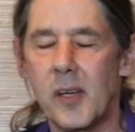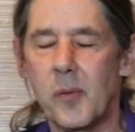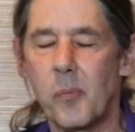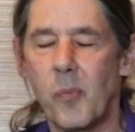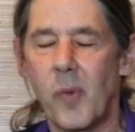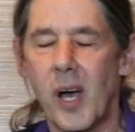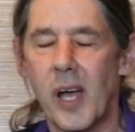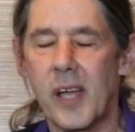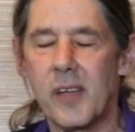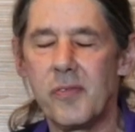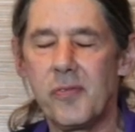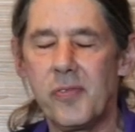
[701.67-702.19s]

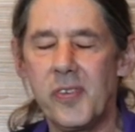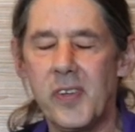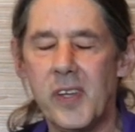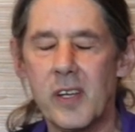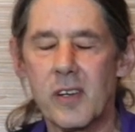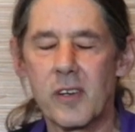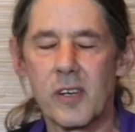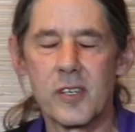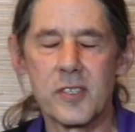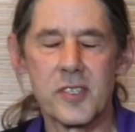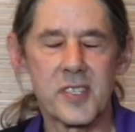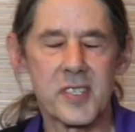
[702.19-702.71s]
my
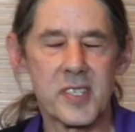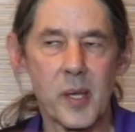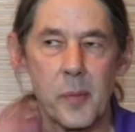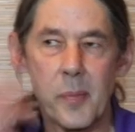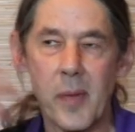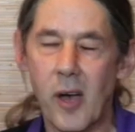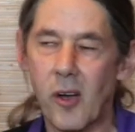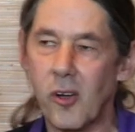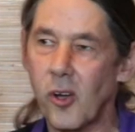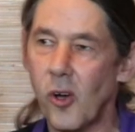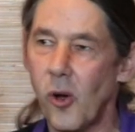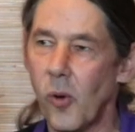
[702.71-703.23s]
fears
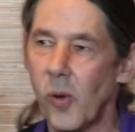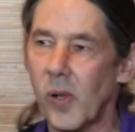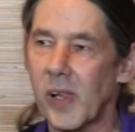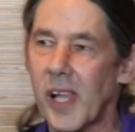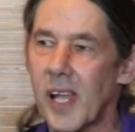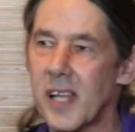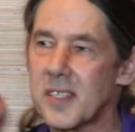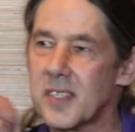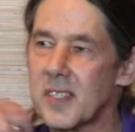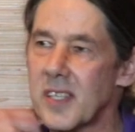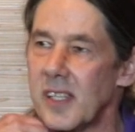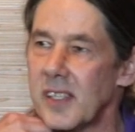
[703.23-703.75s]
somehow
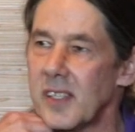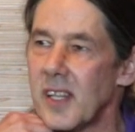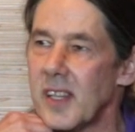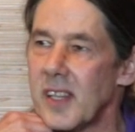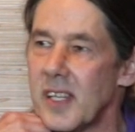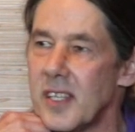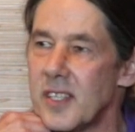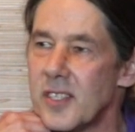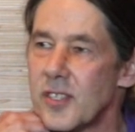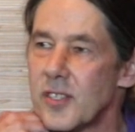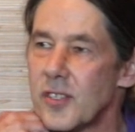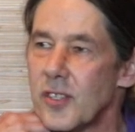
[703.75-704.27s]
coalesced into
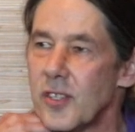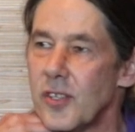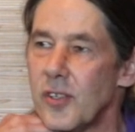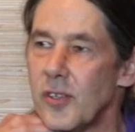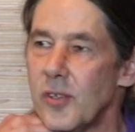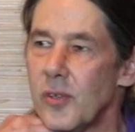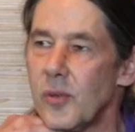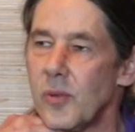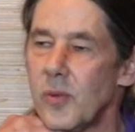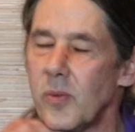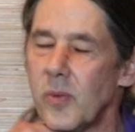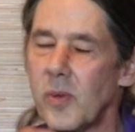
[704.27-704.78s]
these
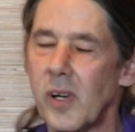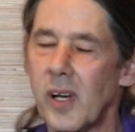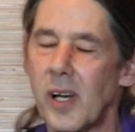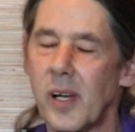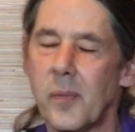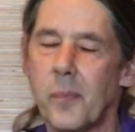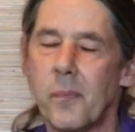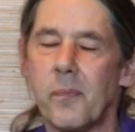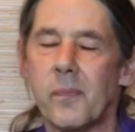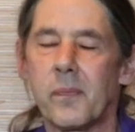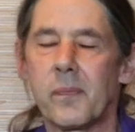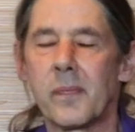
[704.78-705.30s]
two
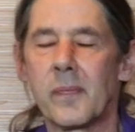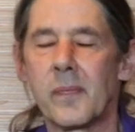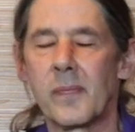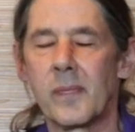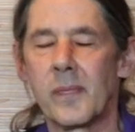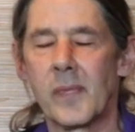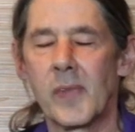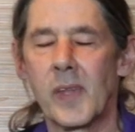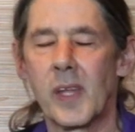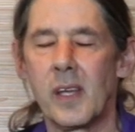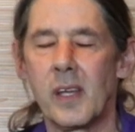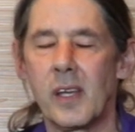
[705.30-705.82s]

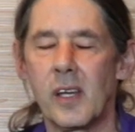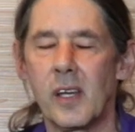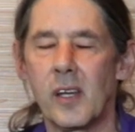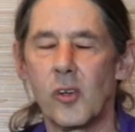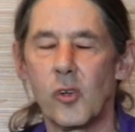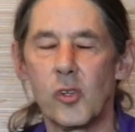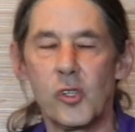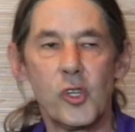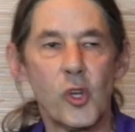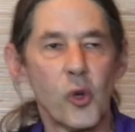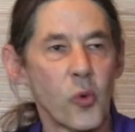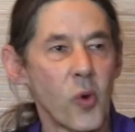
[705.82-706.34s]

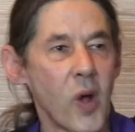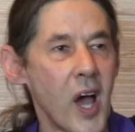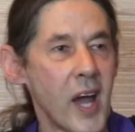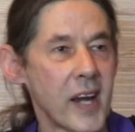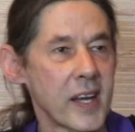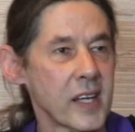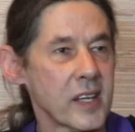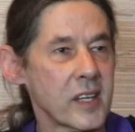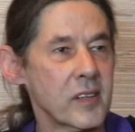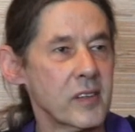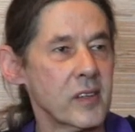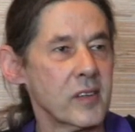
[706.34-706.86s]

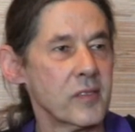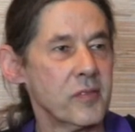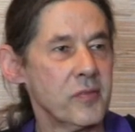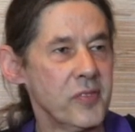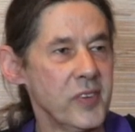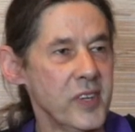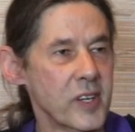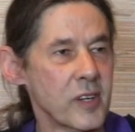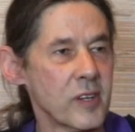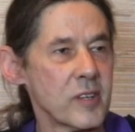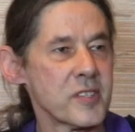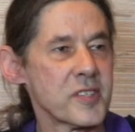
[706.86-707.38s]
neurotic
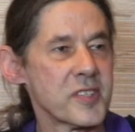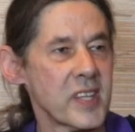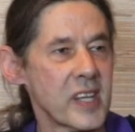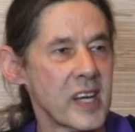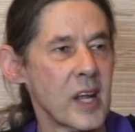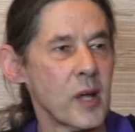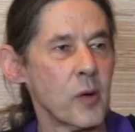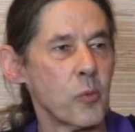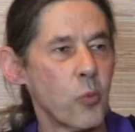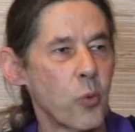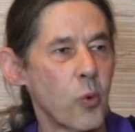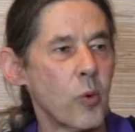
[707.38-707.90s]
fears that
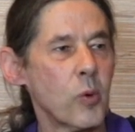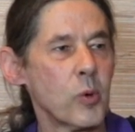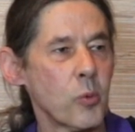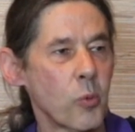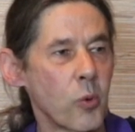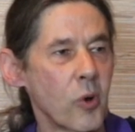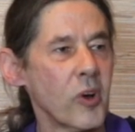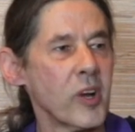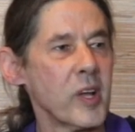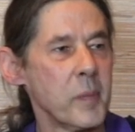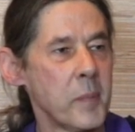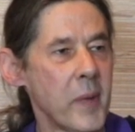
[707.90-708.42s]
I would
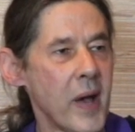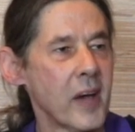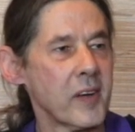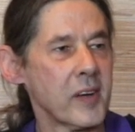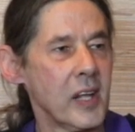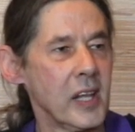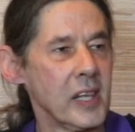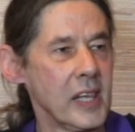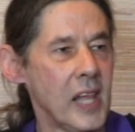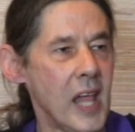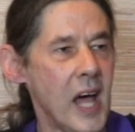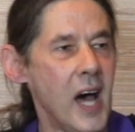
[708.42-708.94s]
worry about
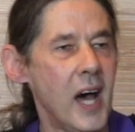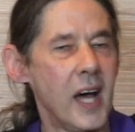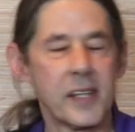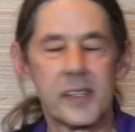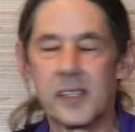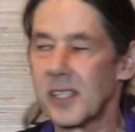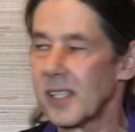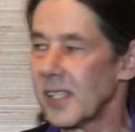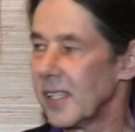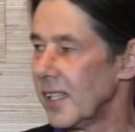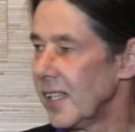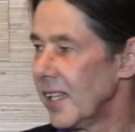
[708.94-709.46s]
a
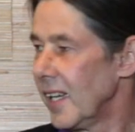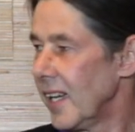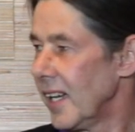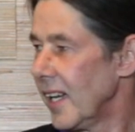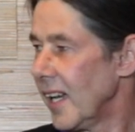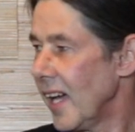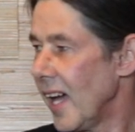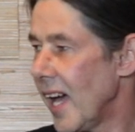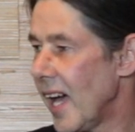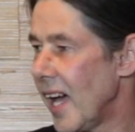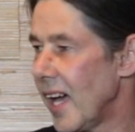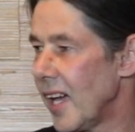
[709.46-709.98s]
lot.
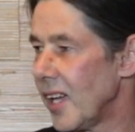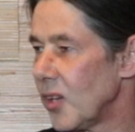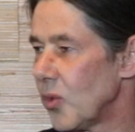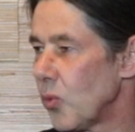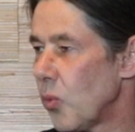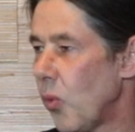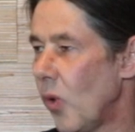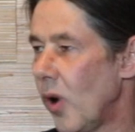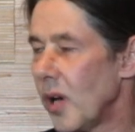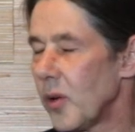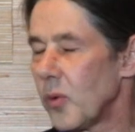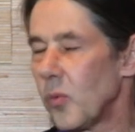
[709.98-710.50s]
And
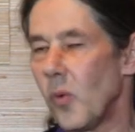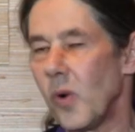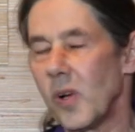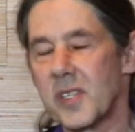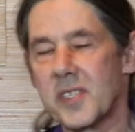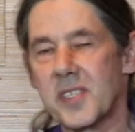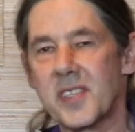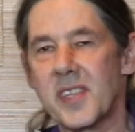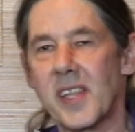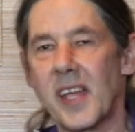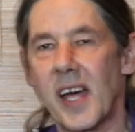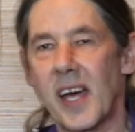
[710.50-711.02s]
one
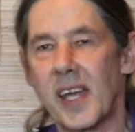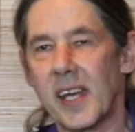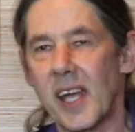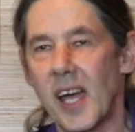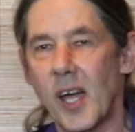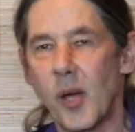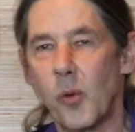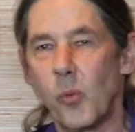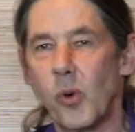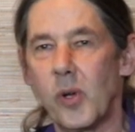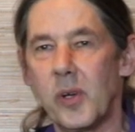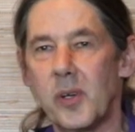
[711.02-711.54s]
was that
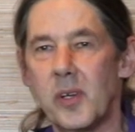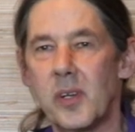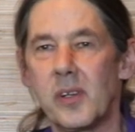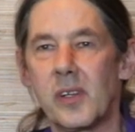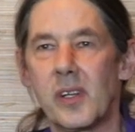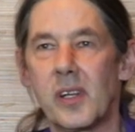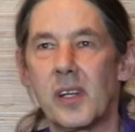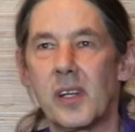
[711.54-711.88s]
I would